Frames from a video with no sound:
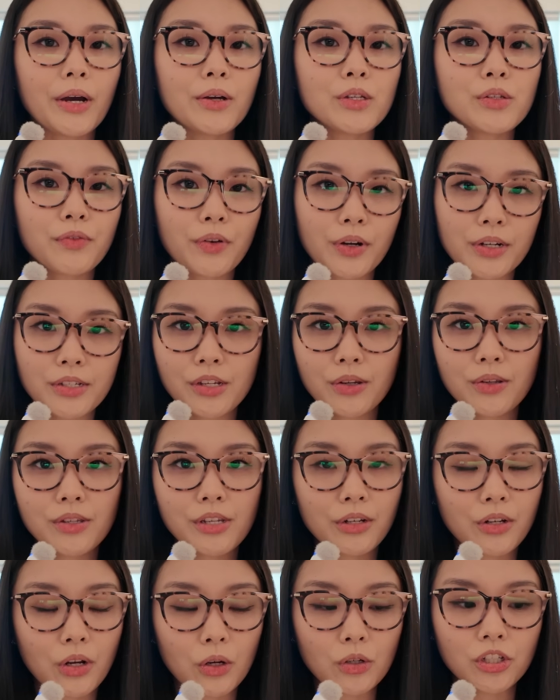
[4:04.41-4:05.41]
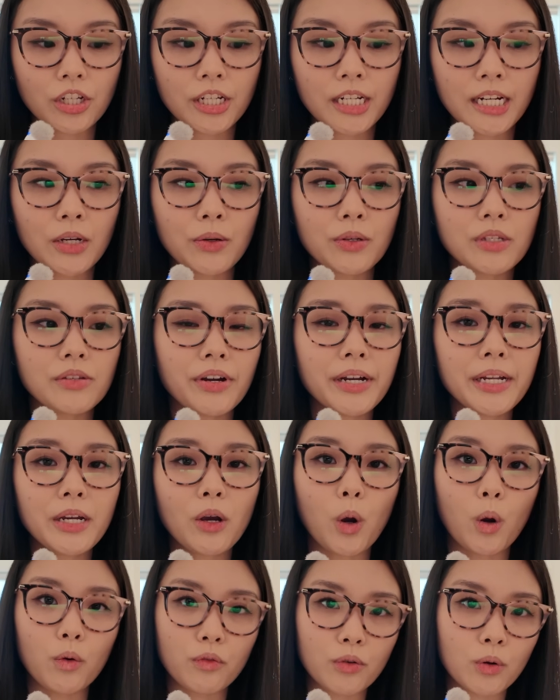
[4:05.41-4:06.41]
I was first using Notion, it was very
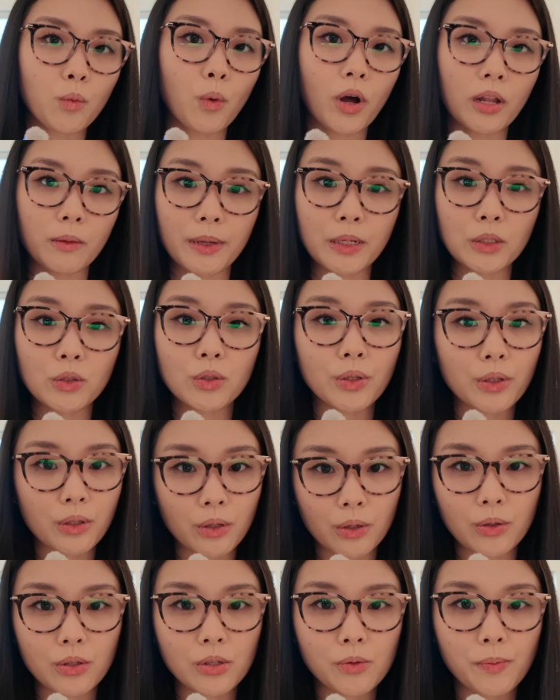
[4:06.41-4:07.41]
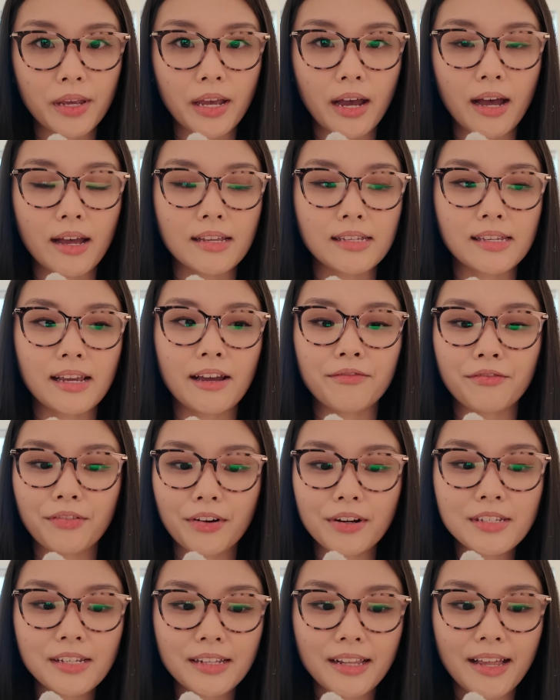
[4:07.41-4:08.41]
overwhelming to use because at
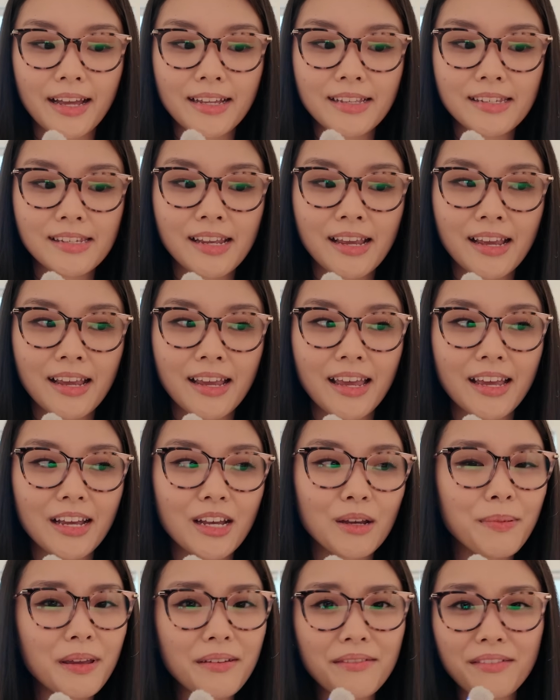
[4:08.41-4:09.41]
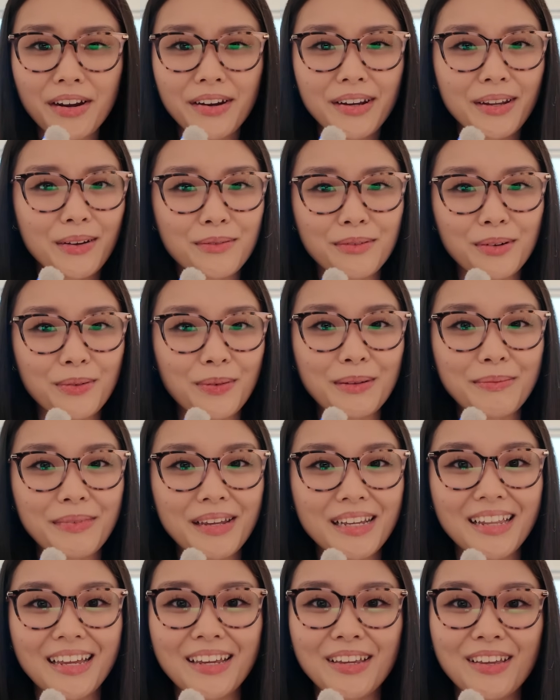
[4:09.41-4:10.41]
first glance, it could be very
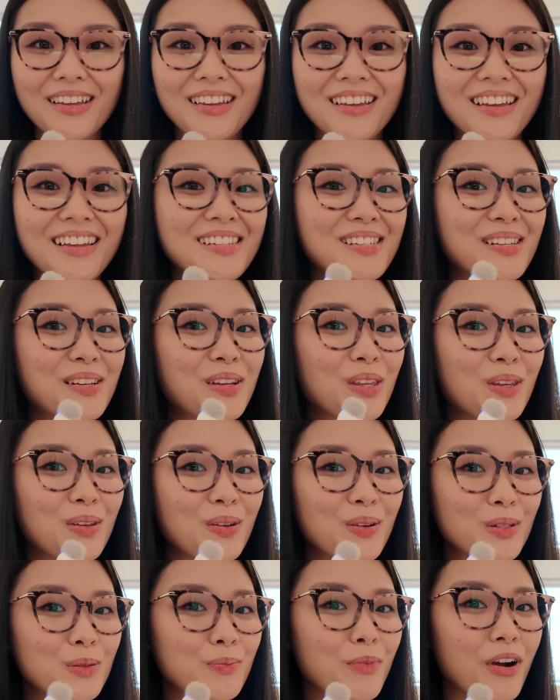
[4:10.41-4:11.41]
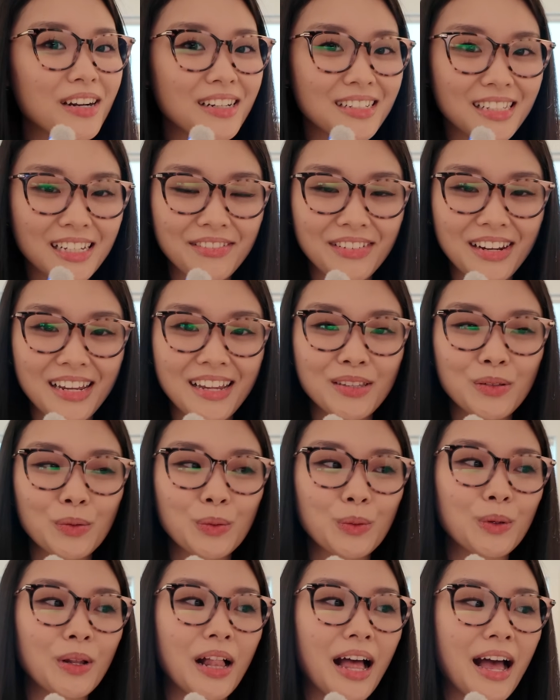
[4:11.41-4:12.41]
overwhelming. Like, it's a huge productivity
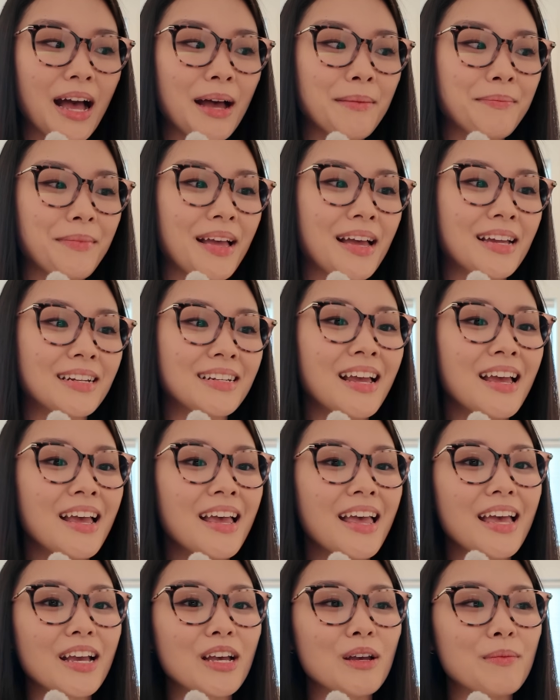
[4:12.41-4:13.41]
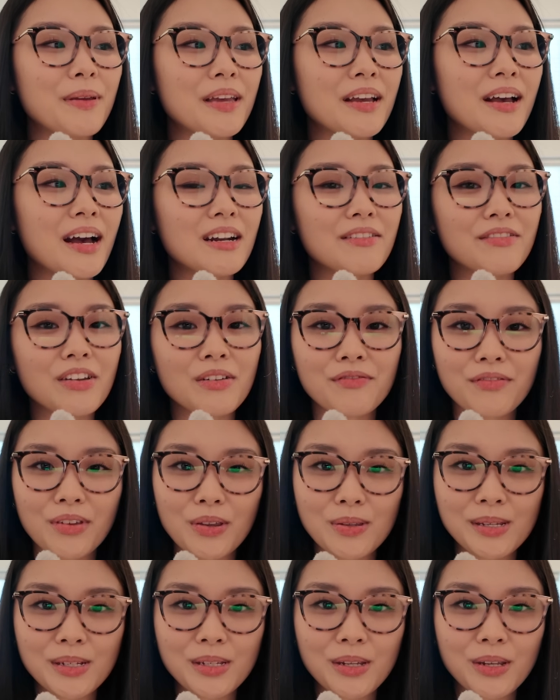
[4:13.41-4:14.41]
tool app and it could be kind of
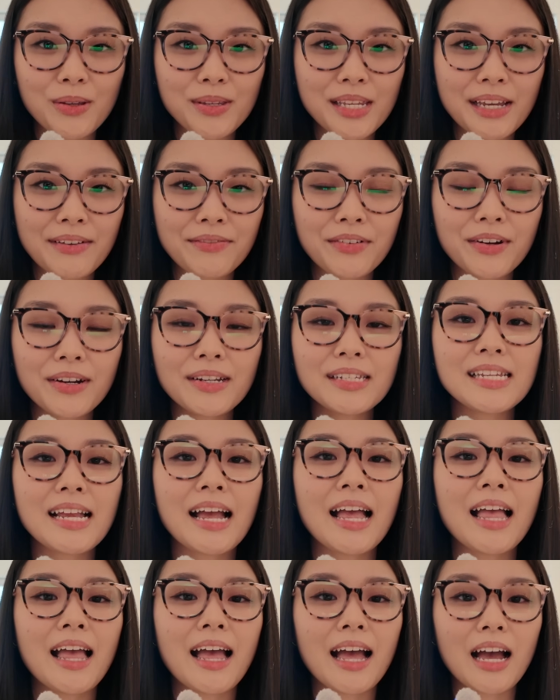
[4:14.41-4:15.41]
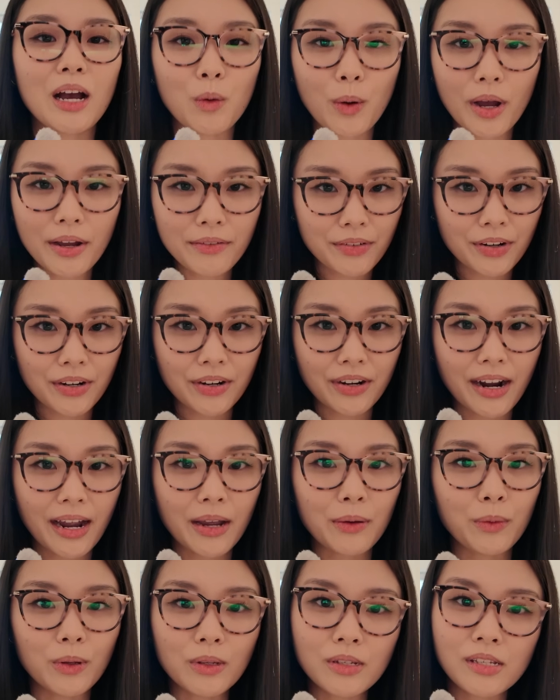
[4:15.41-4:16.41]
confusing to use at first. However,
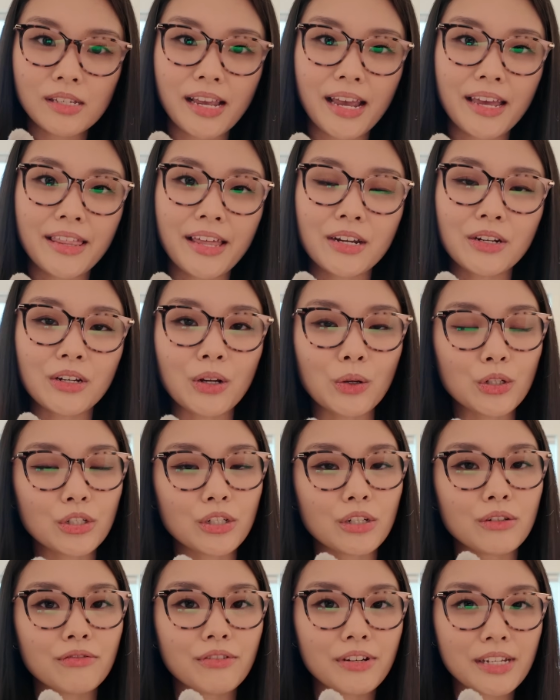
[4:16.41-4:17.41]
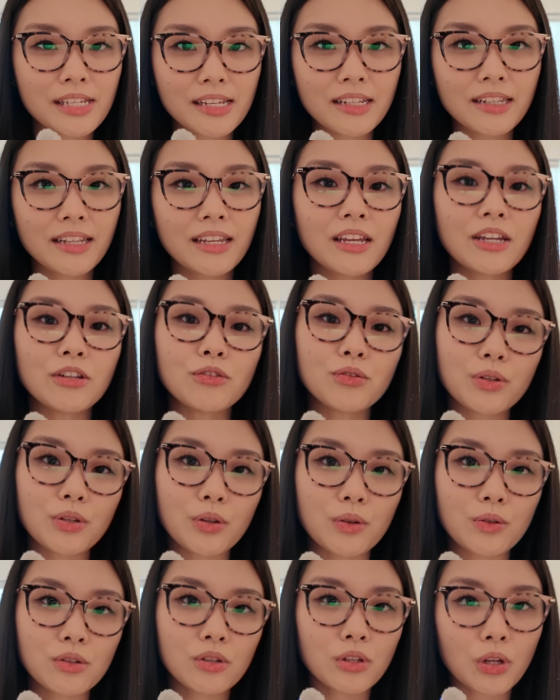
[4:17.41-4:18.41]
I will say that Notion recently
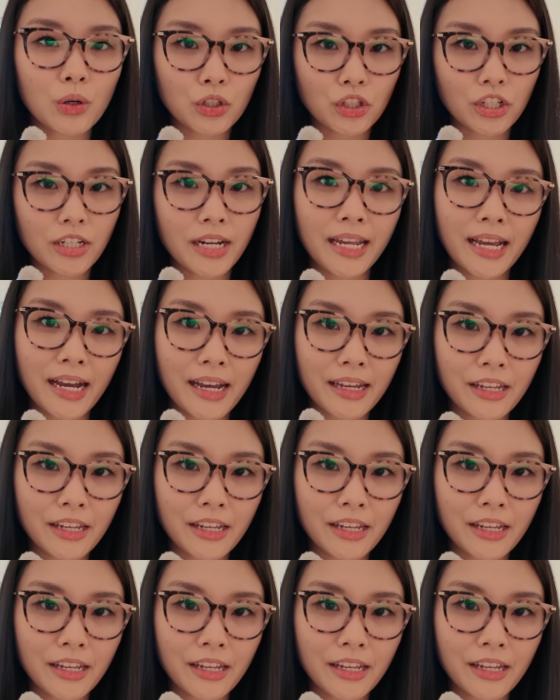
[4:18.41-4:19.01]
introduced Notion AI